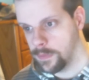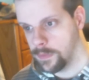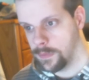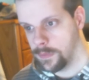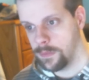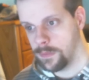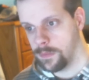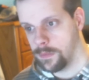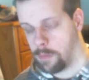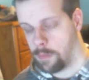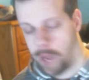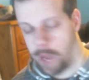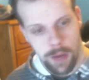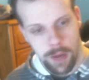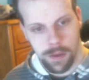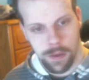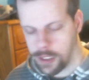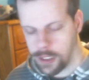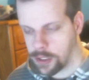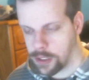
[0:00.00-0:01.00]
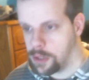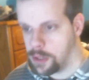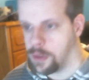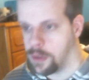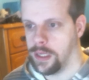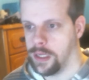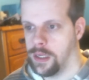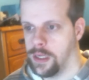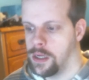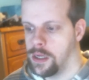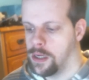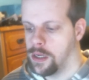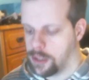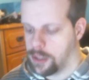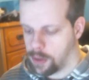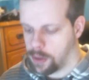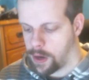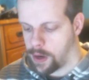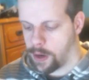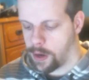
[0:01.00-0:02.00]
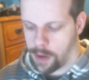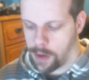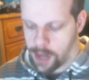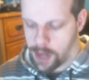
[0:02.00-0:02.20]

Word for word: My, let's do it. So I